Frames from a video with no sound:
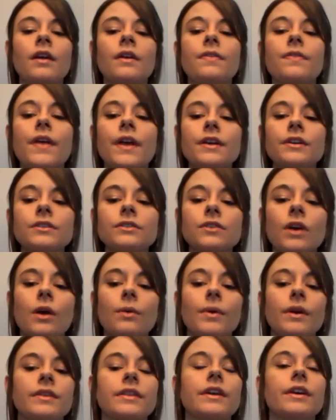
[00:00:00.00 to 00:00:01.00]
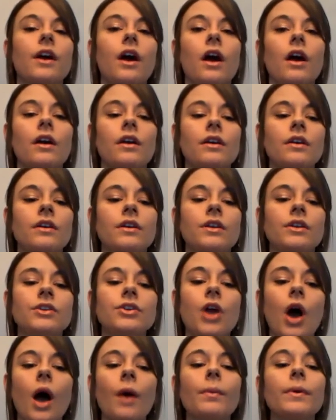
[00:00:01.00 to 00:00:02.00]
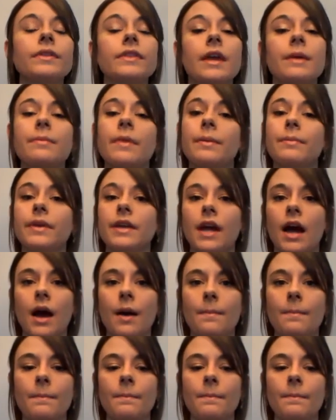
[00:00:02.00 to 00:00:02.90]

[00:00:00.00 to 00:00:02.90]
Things are what they are, not what they may become.